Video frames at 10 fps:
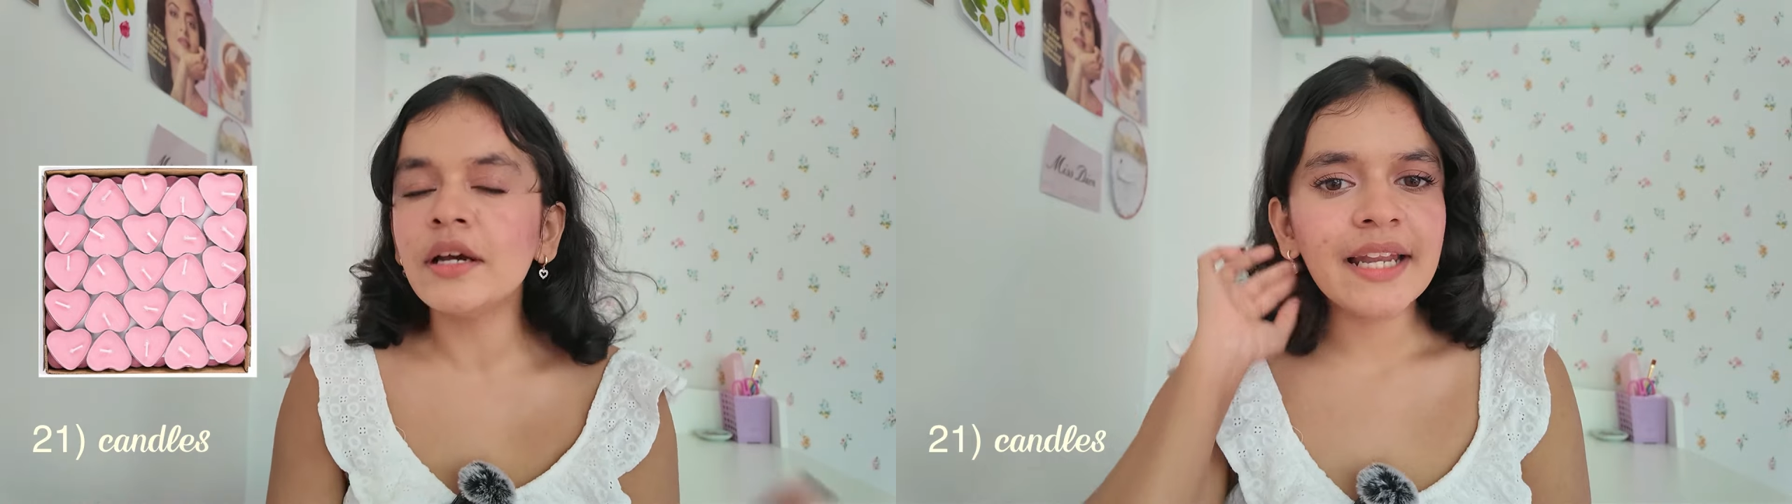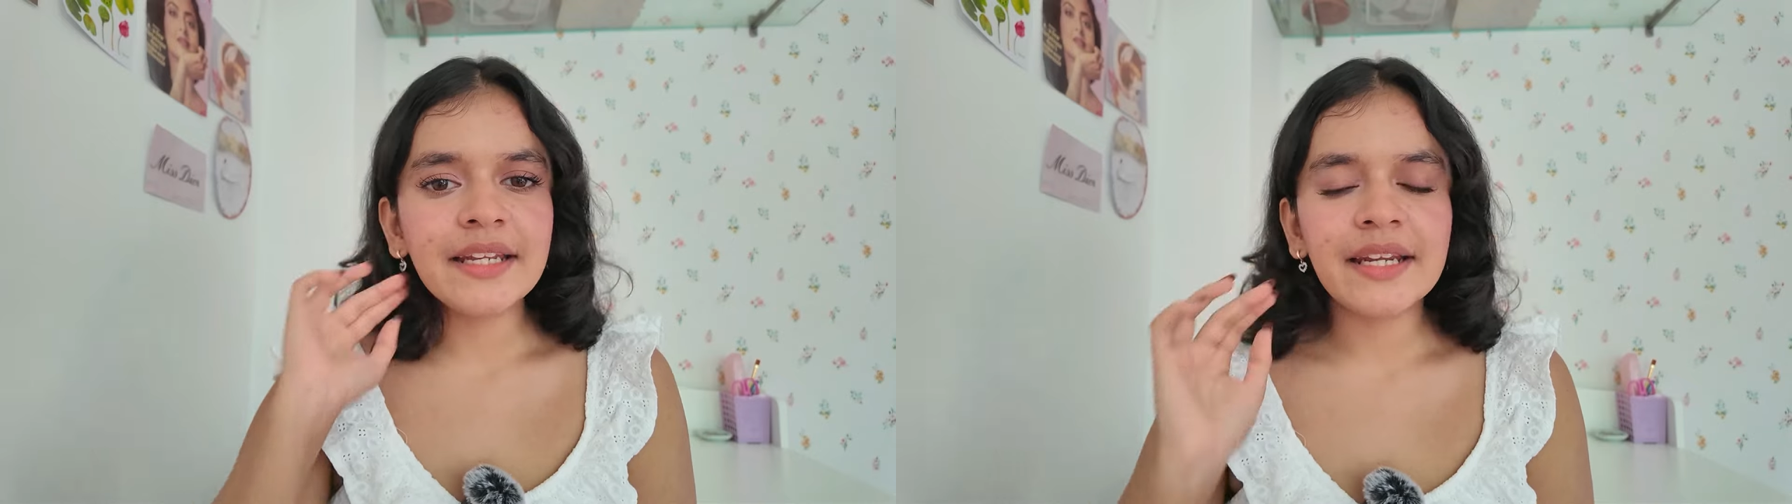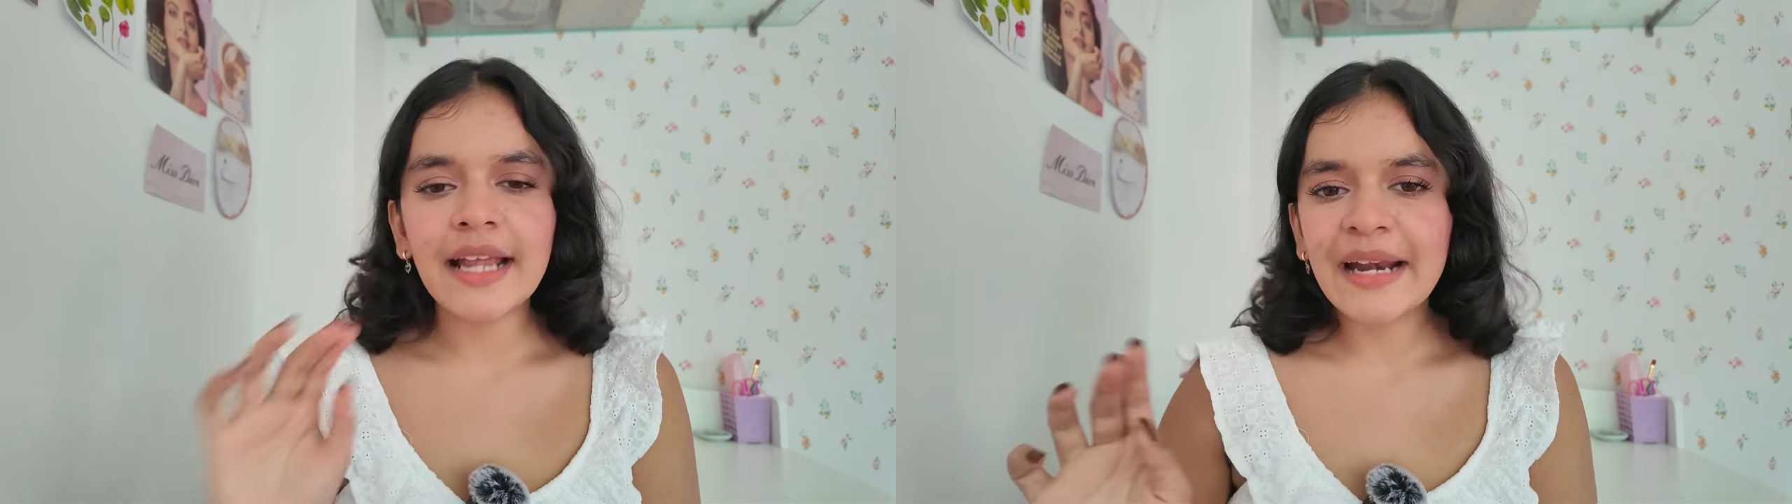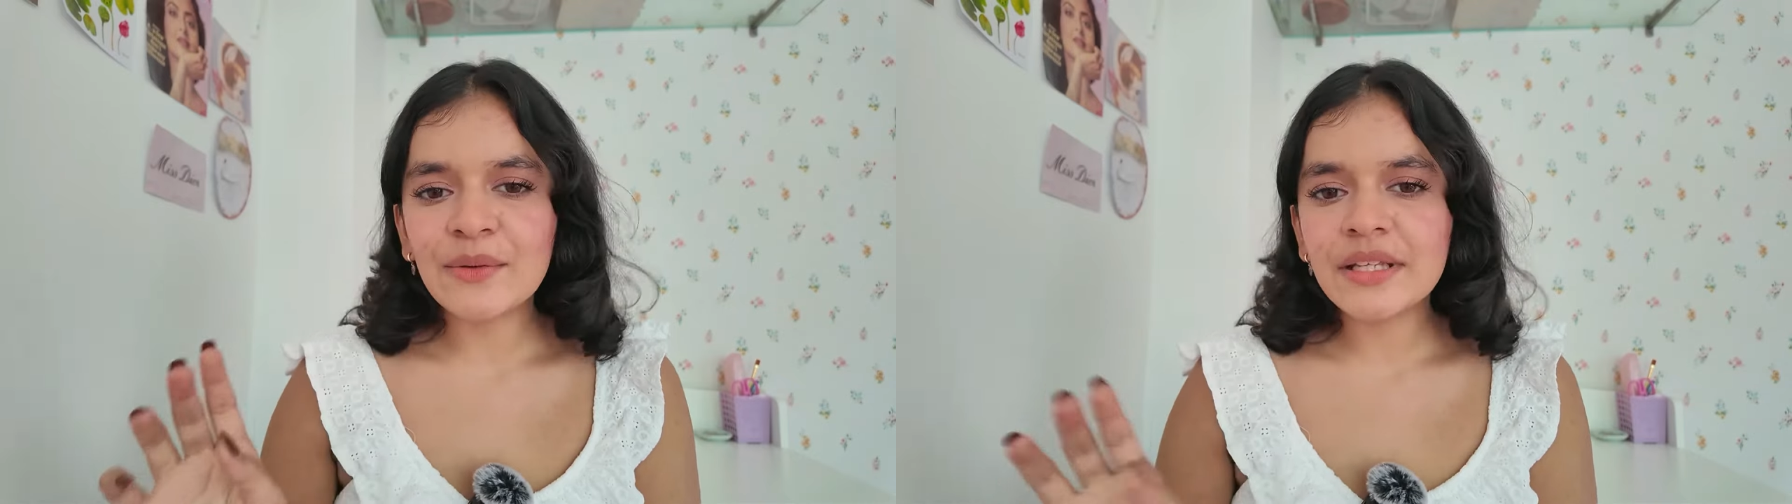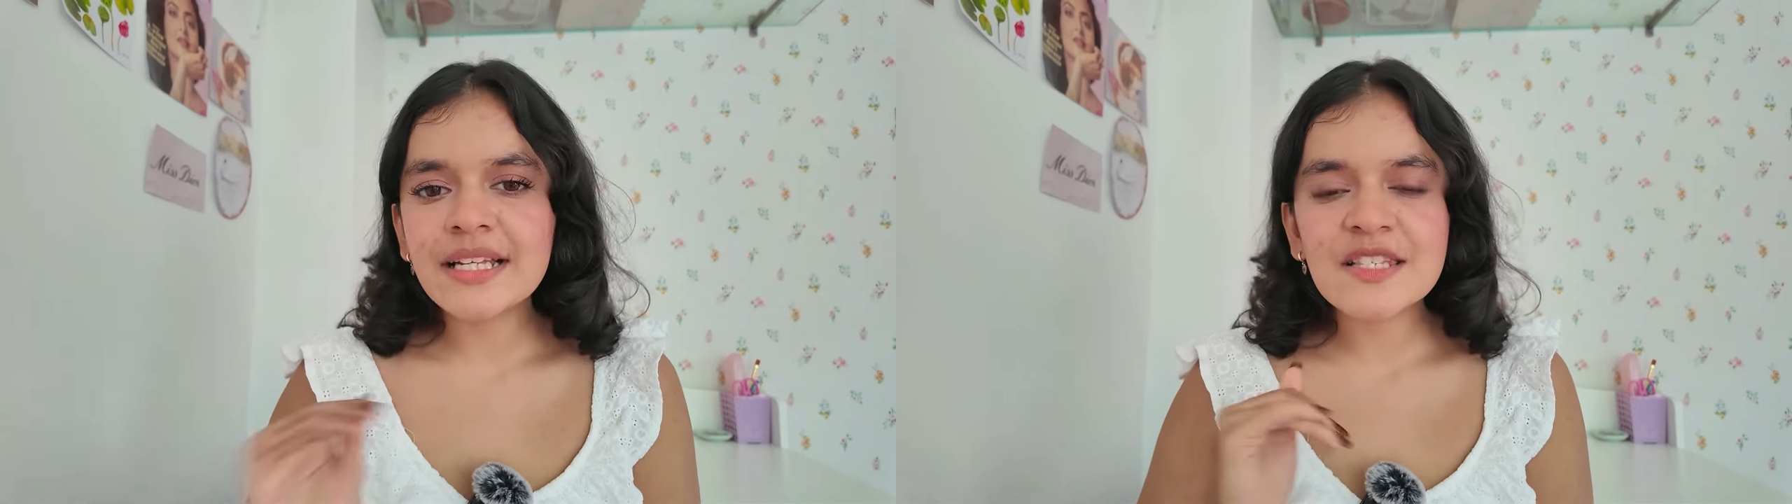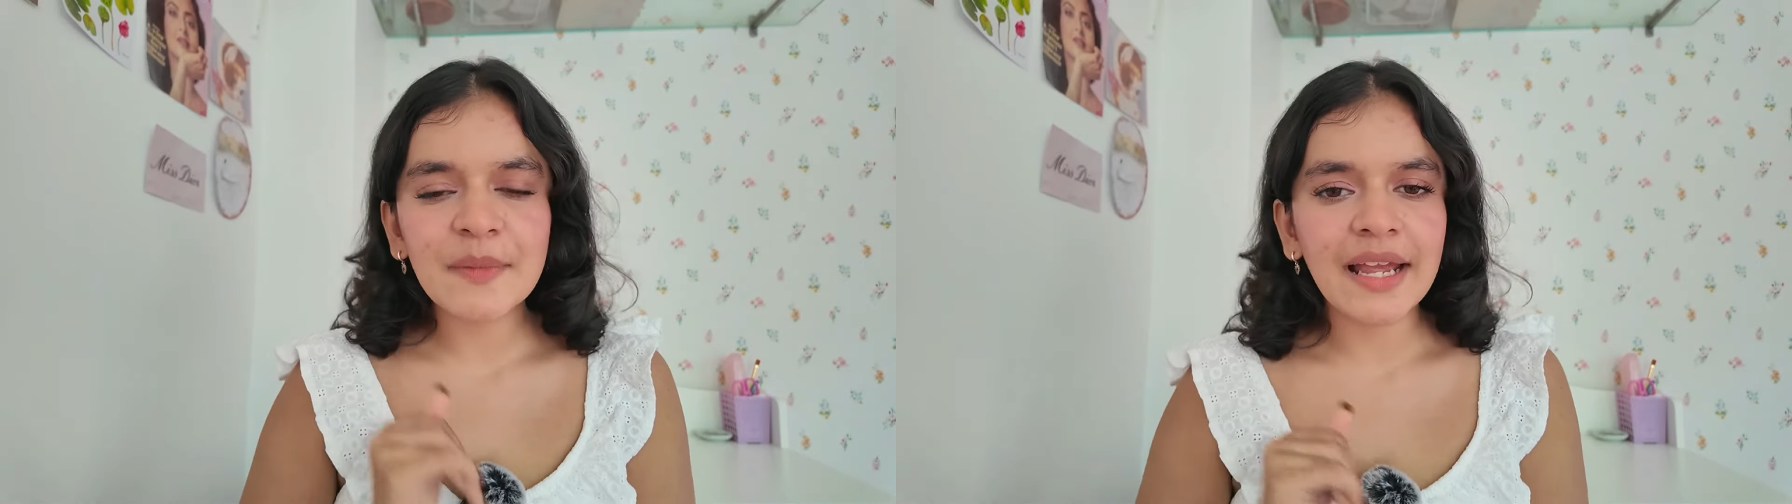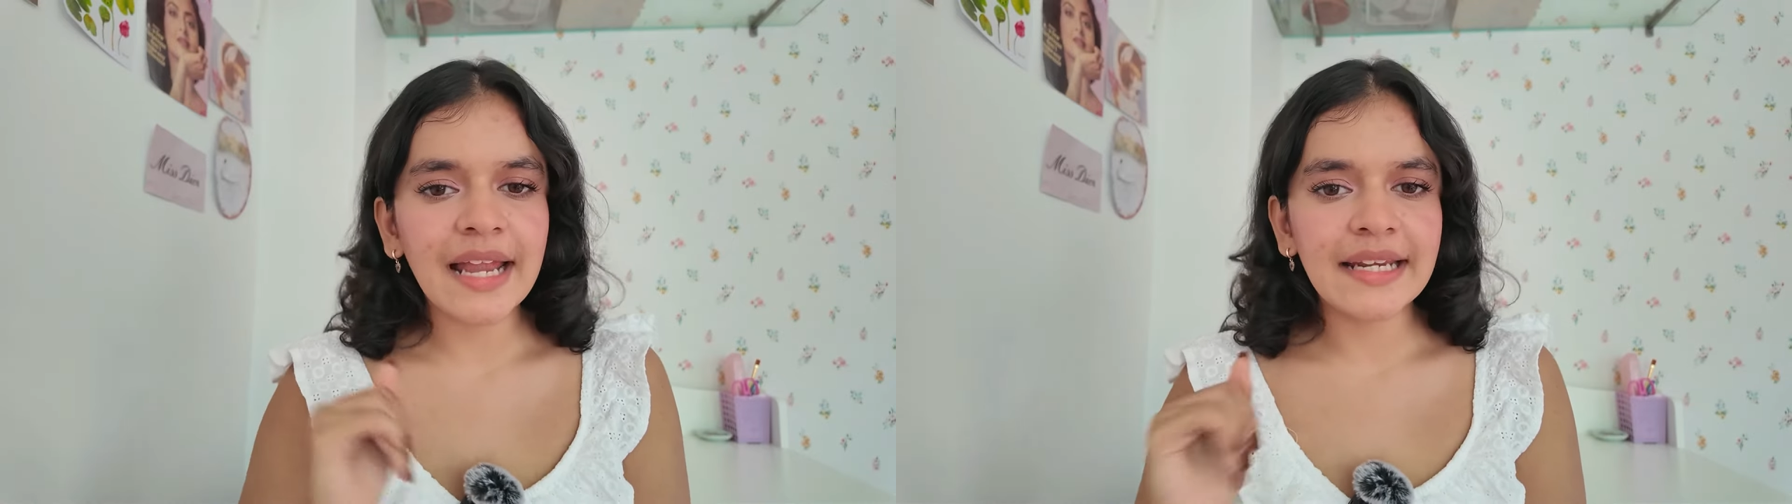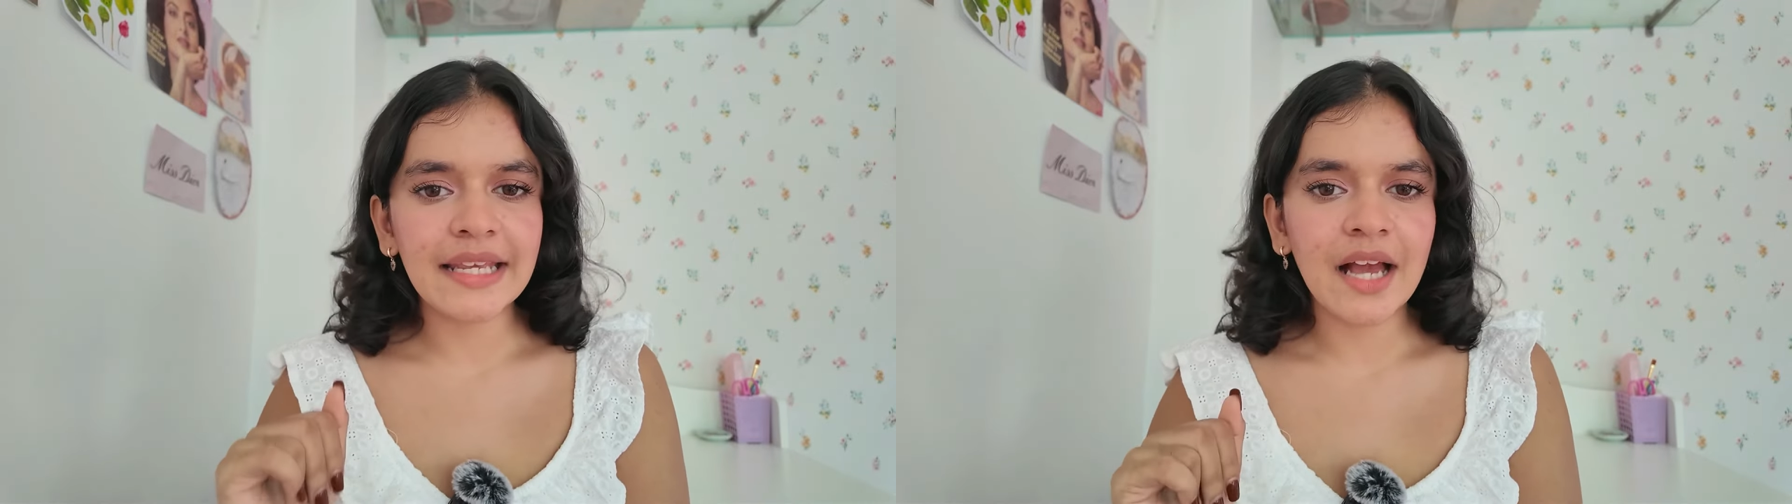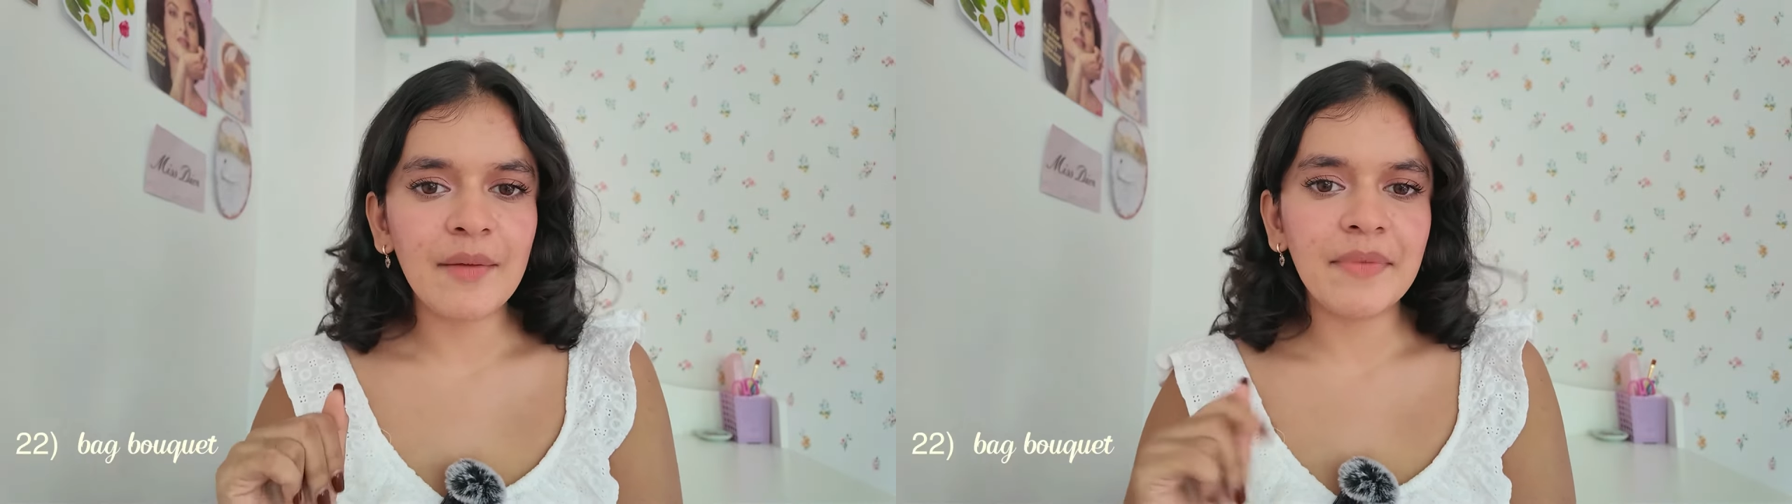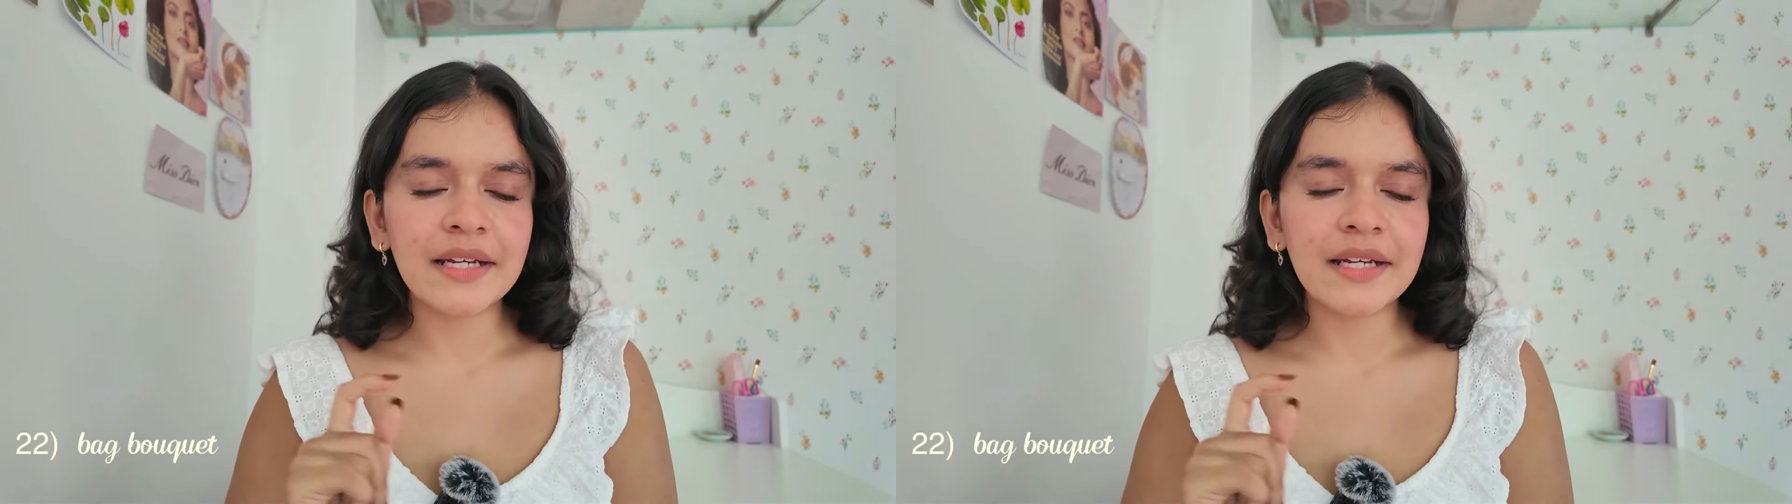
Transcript: I don't think it's my idea,